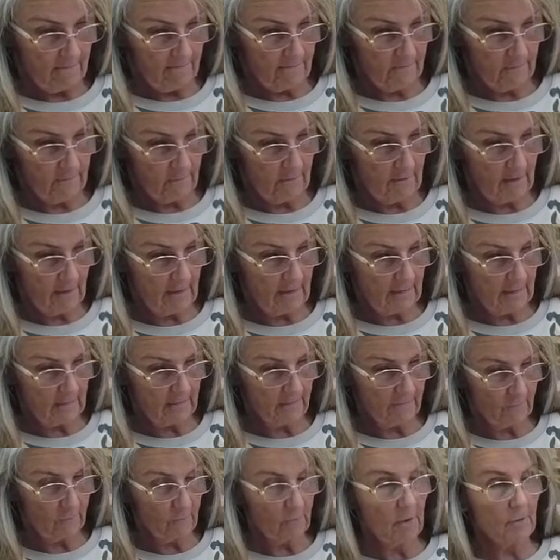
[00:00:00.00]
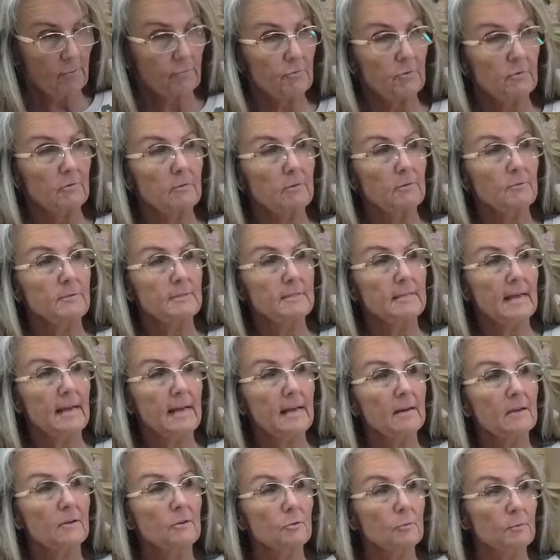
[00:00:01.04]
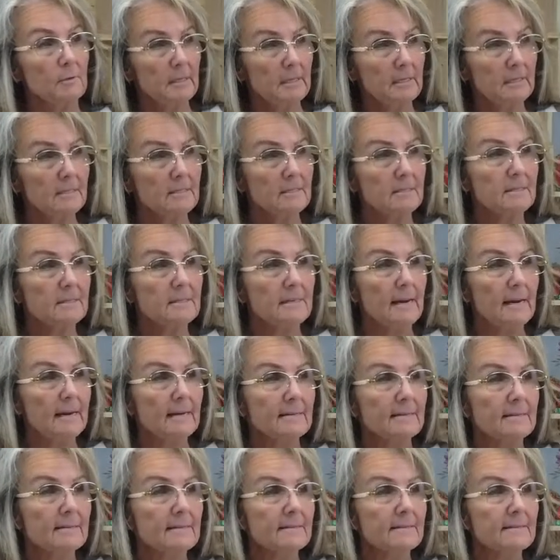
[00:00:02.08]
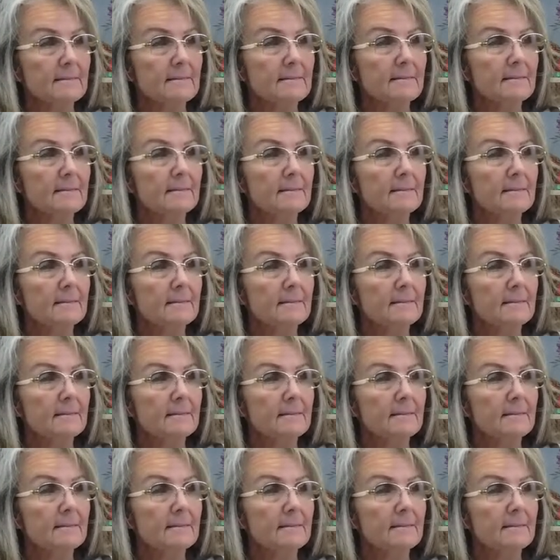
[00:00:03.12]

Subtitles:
I guess if you go through Louisiana, you would get to Texas.